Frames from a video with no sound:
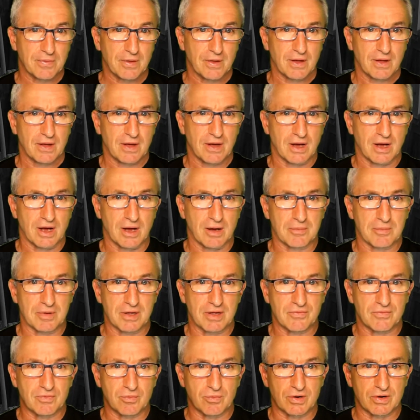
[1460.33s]

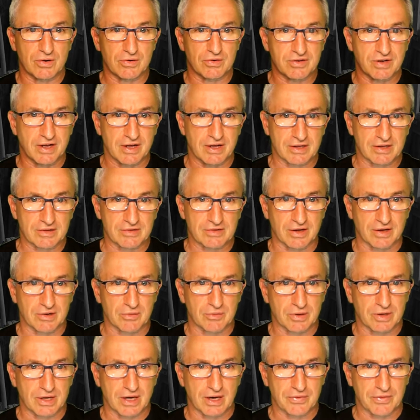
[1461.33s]
even when you take into
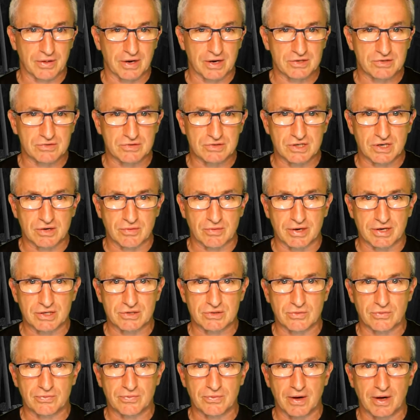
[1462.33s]
account that extra
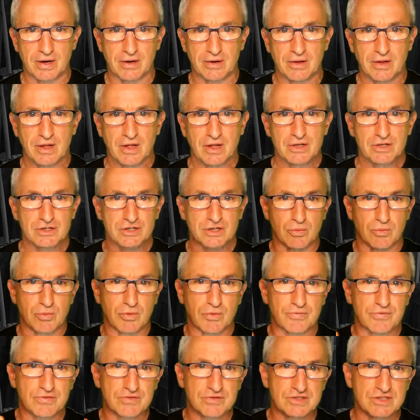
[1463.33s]
generational file. So
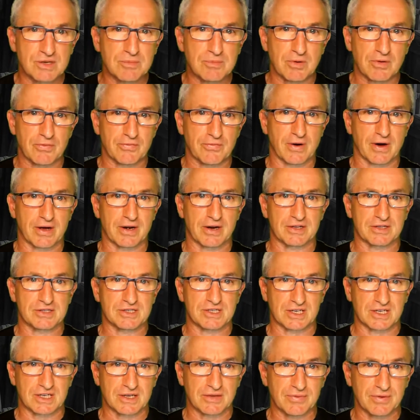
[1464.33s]
we've simplified it
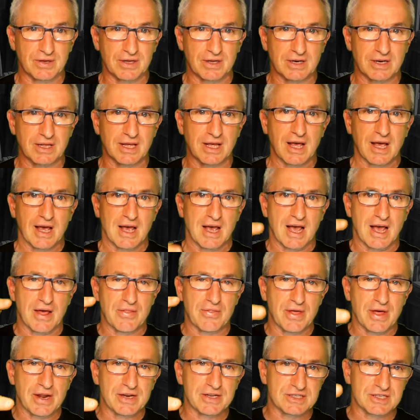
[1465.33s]
significantly, and
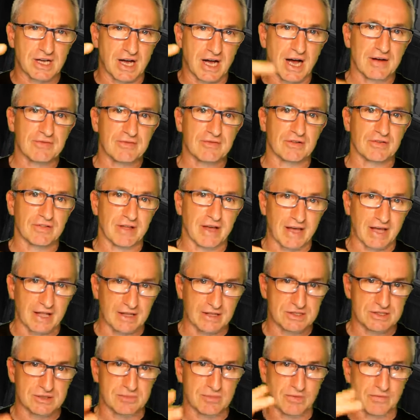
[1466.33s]
that is after they had
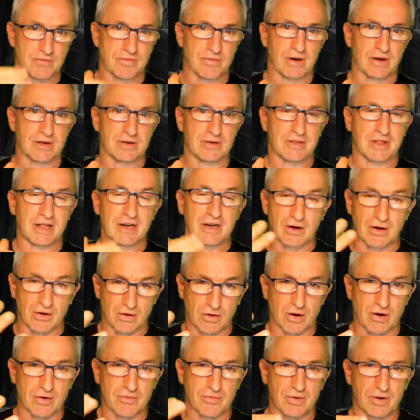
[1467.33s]
simplified. They did a
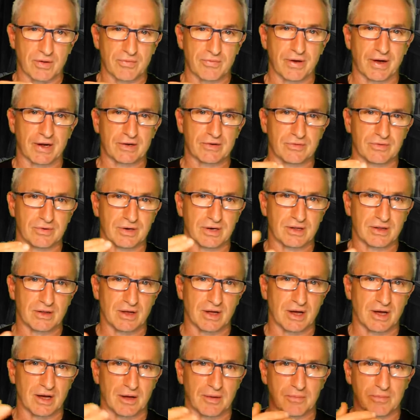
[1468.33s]
lot of refactoring.
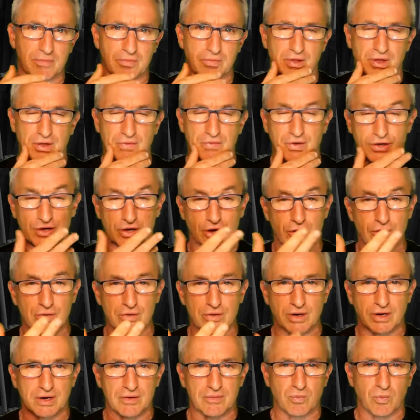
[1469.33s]
The code
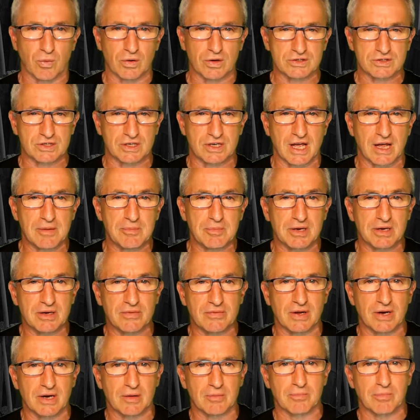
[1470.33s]
at Watson had been
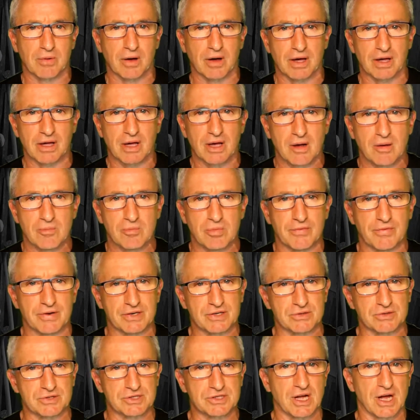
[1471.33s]
developed by
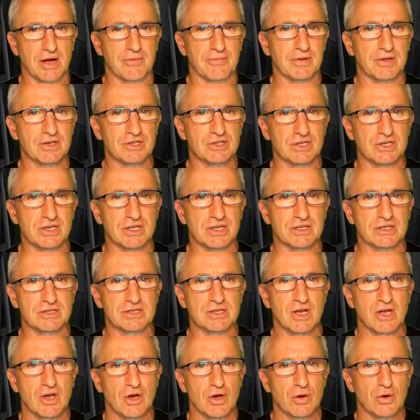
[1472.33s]
professional staff engineers
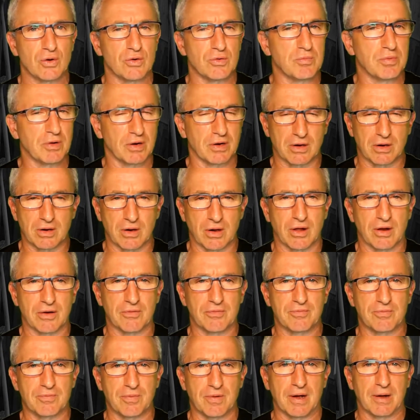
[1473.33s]
who'd built a lot
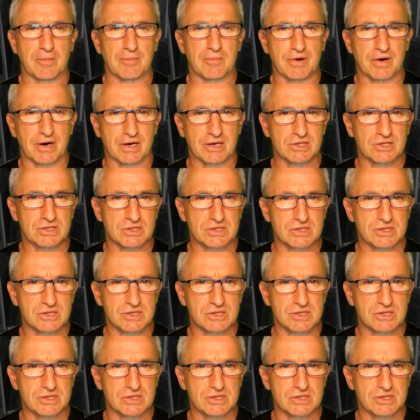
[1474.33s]
of production